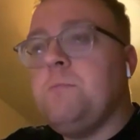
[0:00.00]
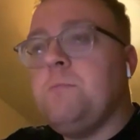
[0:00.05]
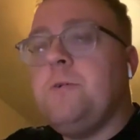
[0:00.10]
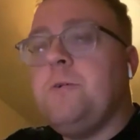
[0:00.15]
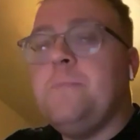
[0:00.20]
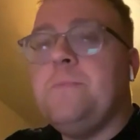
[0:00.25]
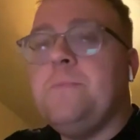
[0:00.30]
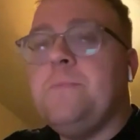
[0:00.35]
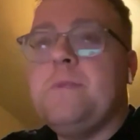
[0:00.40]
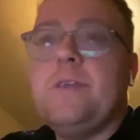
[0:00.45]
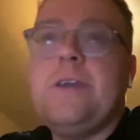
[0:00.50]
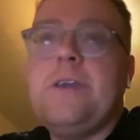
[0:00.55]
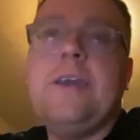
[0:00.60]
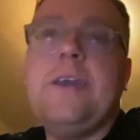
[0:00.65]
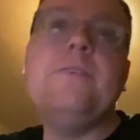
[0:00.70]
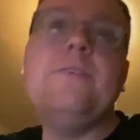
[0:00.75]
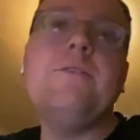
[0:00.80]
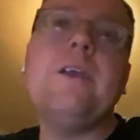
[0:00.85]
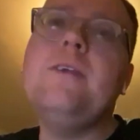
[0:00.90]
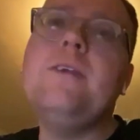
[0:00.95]
But yeah,
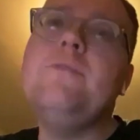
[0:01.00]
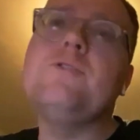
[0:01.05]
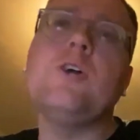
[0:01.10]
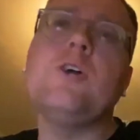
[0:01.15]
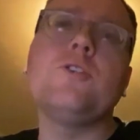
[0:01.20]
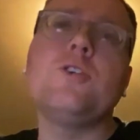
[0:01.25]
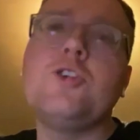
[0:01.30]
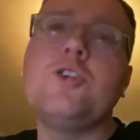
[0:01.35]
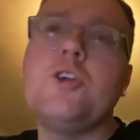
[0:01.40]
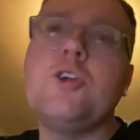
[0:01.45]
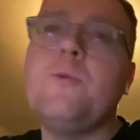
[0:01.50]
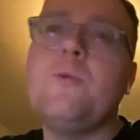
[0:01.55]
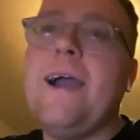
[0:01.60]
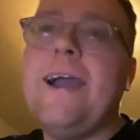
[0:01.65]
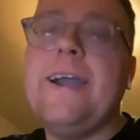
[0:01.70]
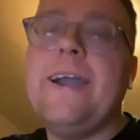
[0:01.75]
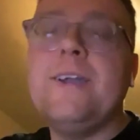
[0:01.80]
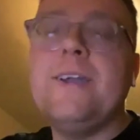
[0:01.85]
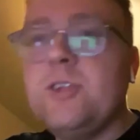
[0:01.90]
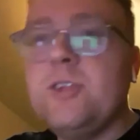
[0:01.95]
even on the shootout,
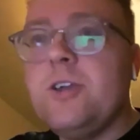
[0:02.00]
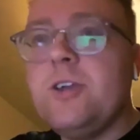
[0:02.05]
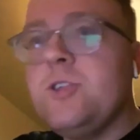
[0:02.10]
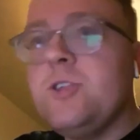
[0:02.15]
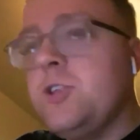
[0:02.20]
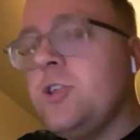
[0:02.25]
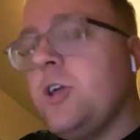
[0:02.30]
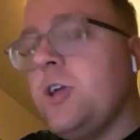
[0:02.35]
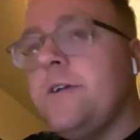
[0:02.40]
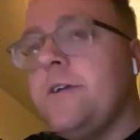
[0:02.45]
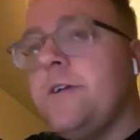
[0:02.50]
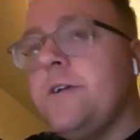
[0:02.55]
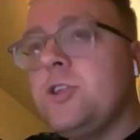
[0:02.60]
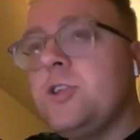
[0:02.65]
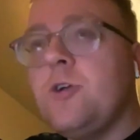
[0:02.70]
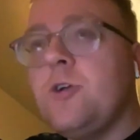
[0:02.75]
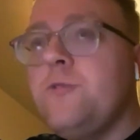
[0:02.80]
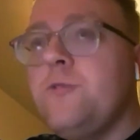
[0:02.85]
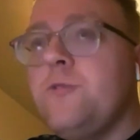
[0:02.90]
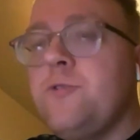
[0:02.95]
it's so
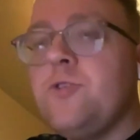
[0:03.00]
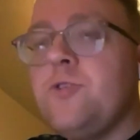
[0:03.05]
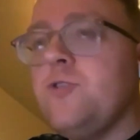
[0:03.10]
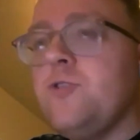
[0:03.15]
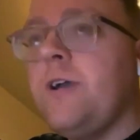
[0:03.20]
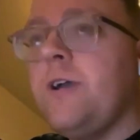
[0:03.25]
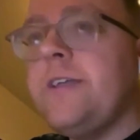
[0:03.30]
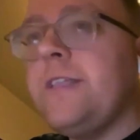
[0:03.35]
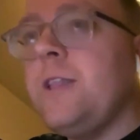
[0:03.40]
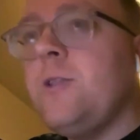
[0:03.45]
frustrating.